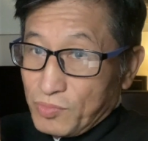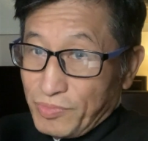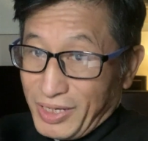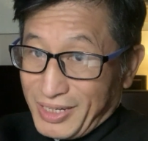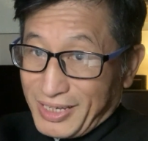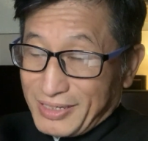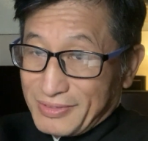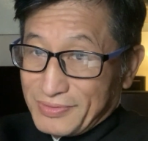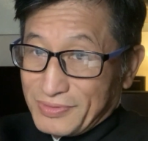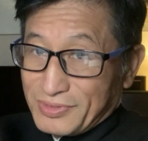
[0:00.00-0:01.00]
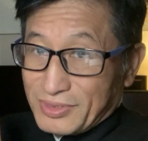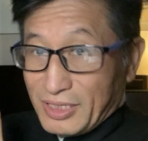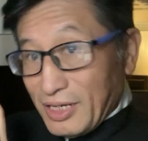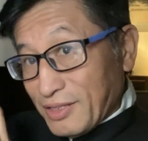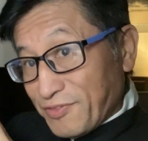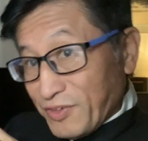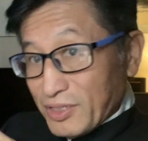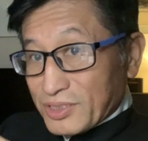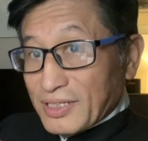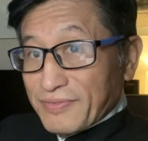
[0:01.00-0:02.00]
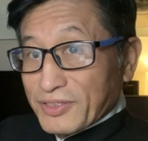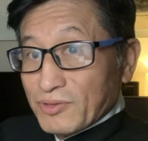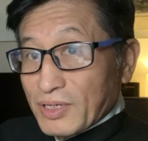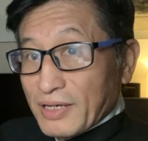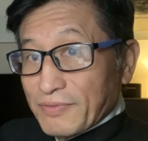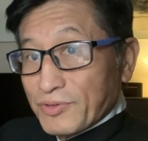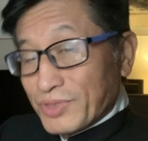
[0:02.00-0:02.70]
meaning on the philosophical level.